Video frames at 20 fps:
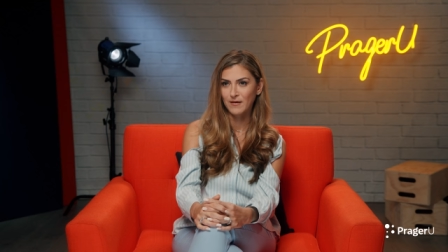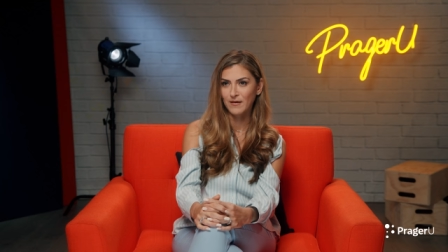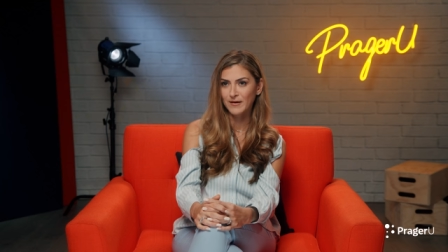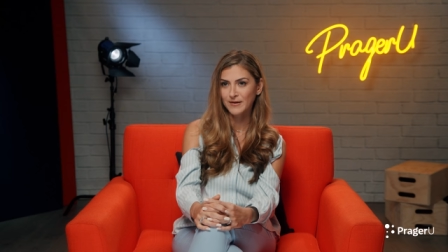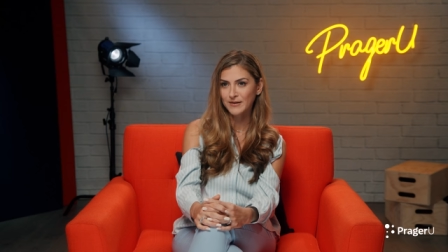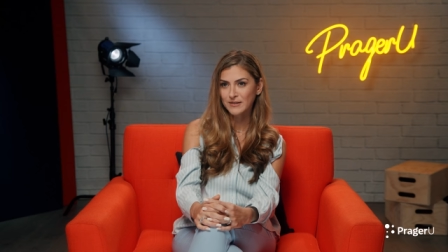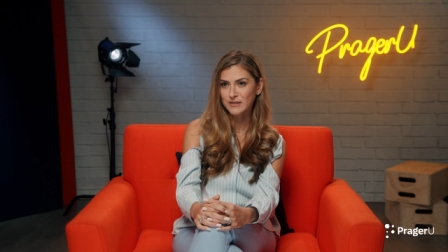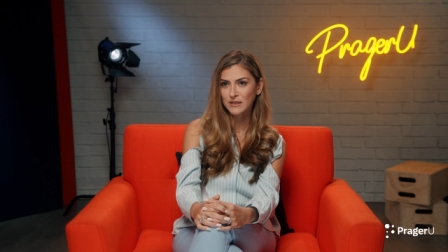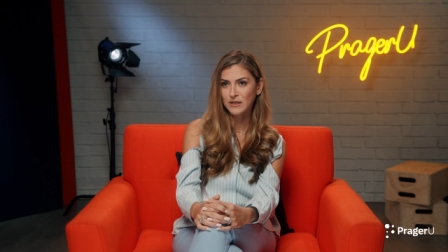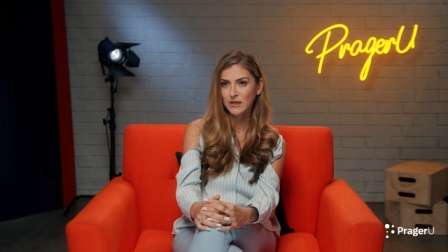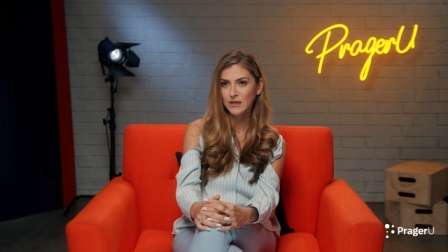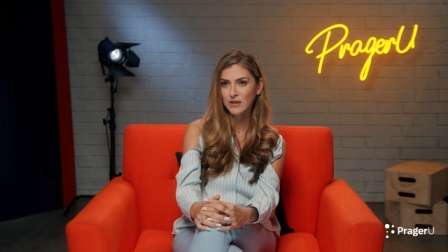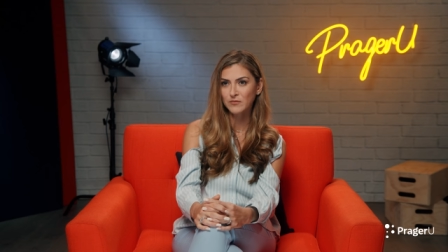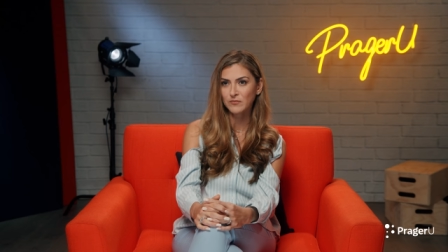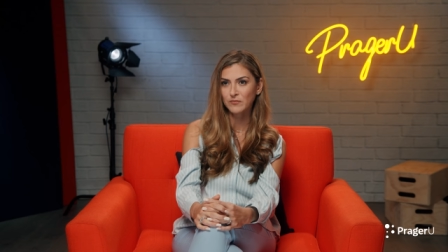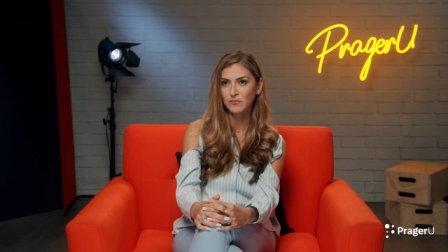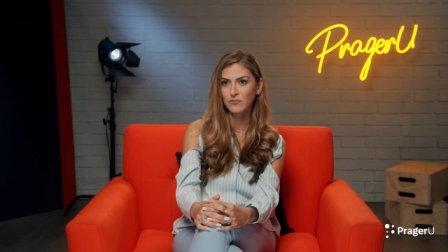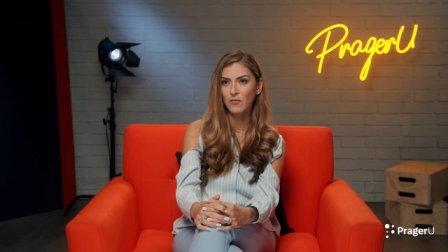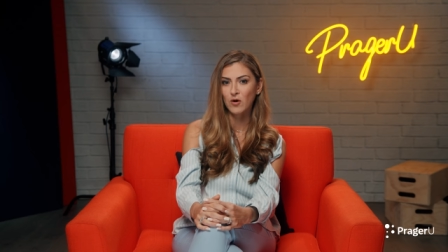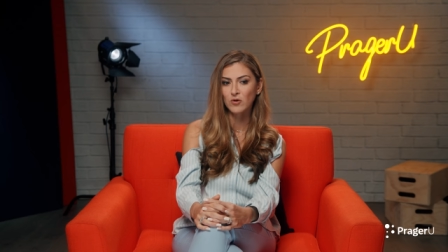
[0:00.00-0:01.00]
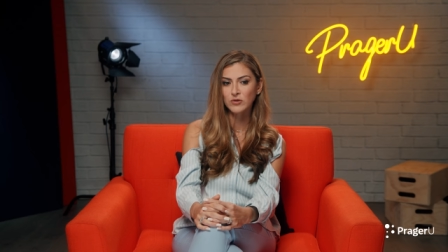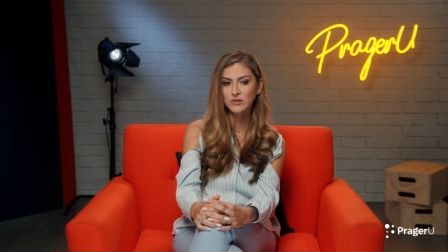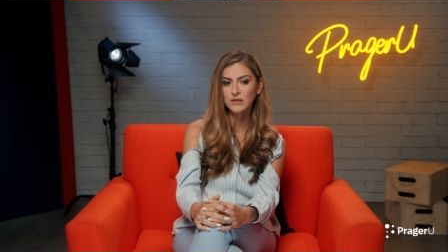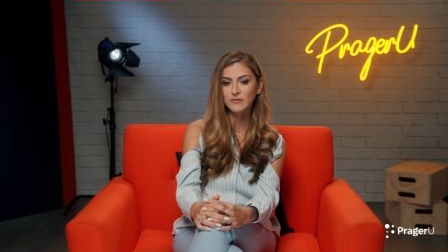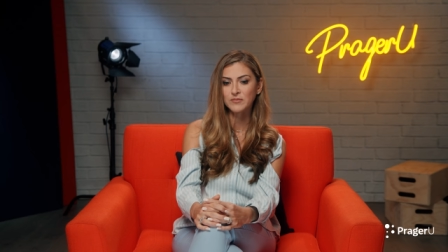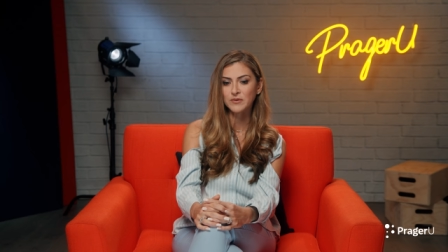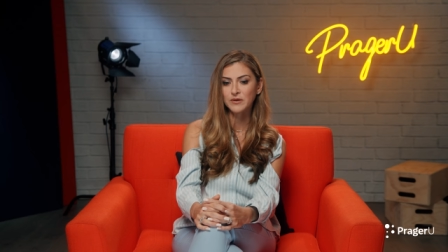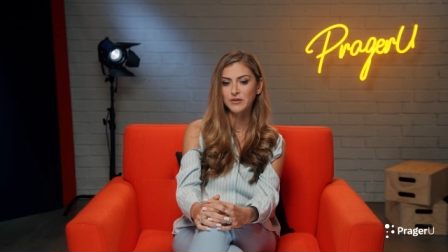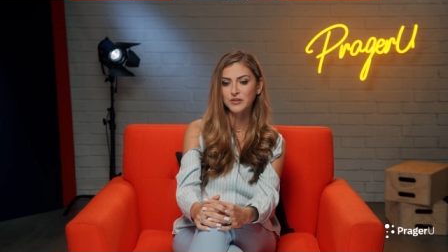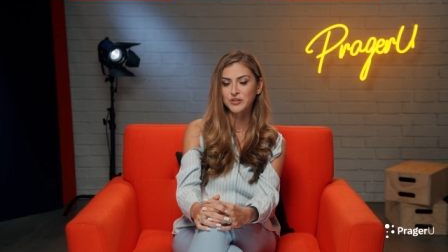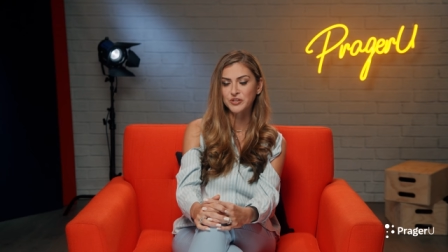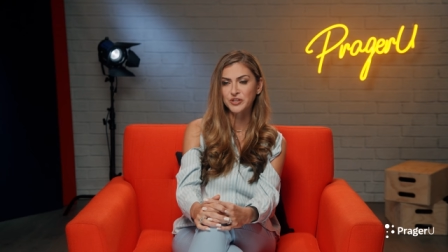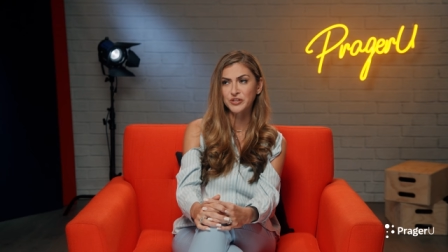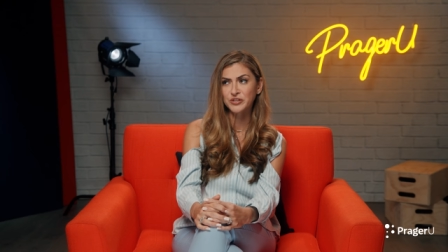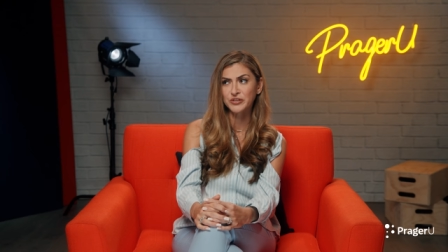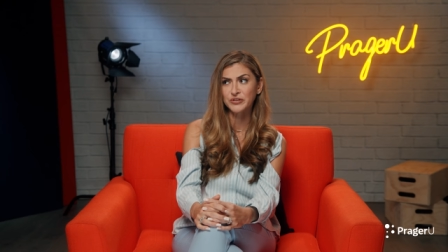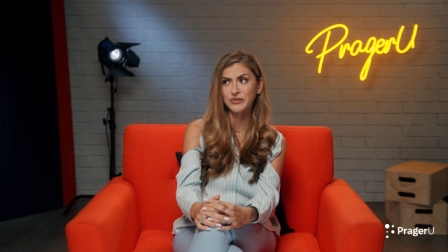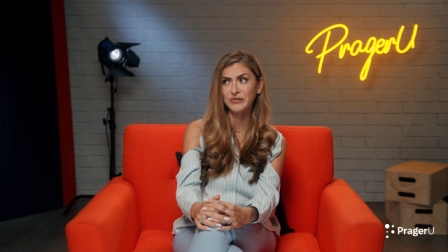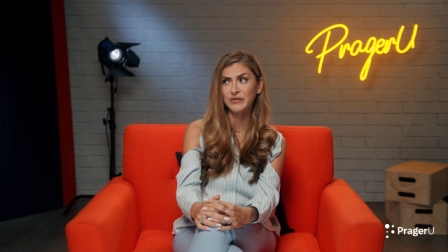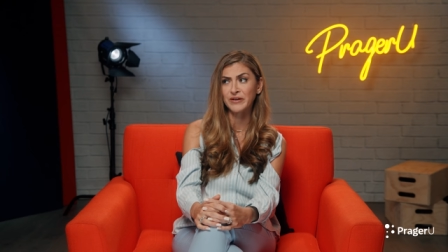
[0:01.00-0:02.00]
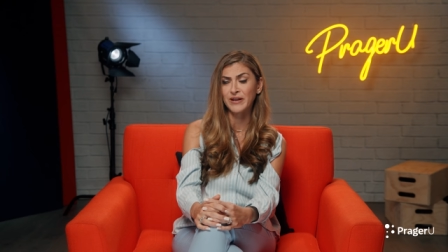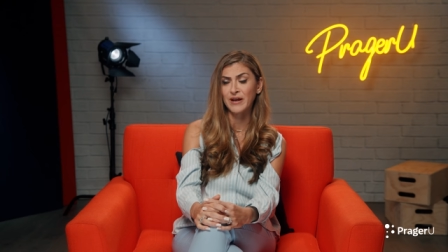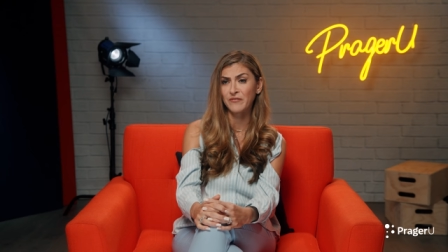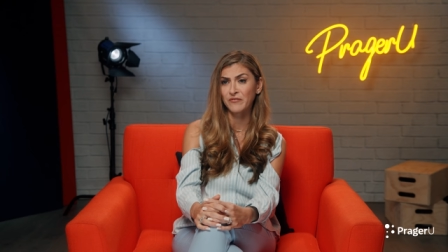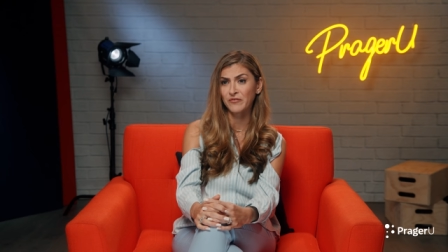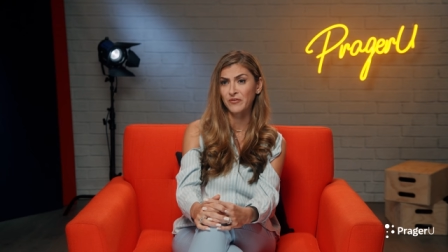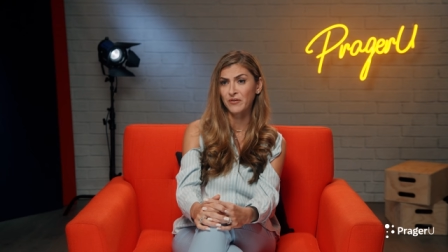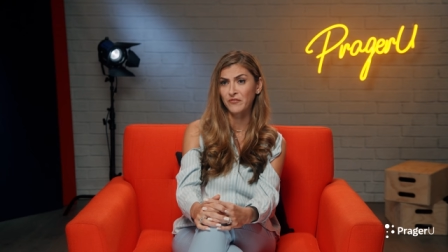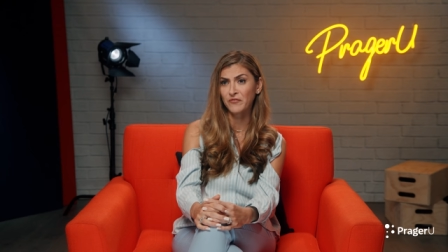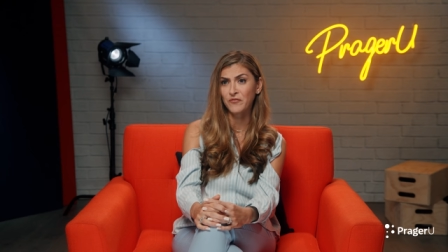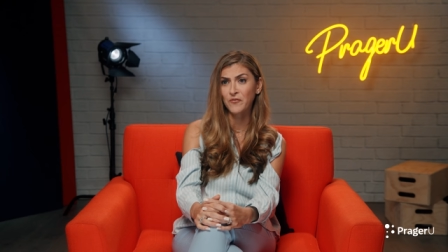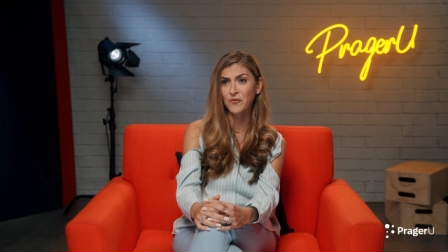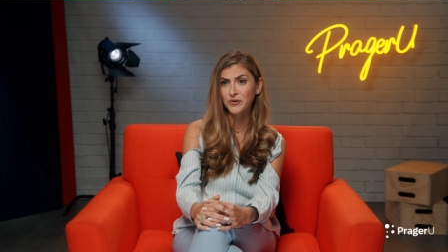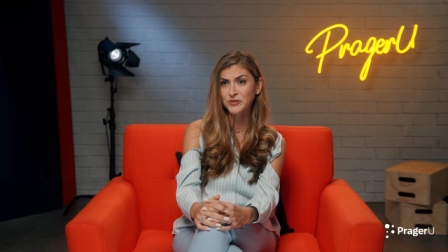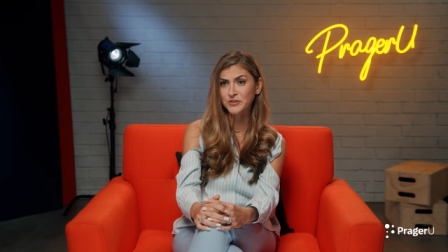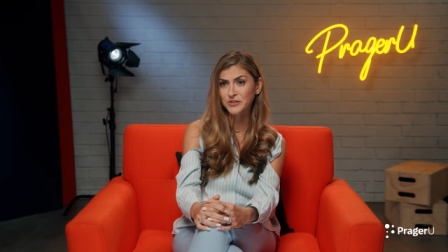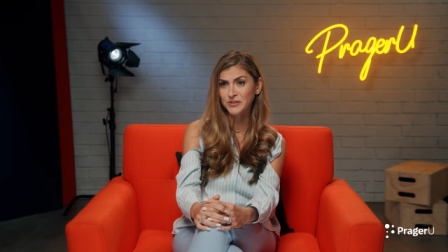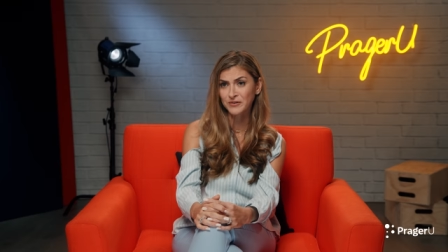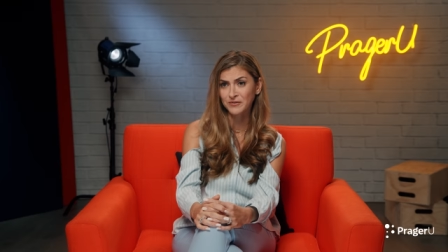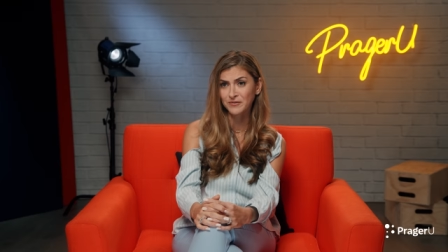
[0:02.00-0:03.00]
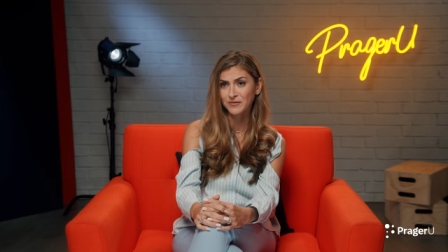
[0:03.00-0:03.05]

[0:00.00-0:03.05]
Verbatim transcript: honestly, mostly because she couldn't ever afford to.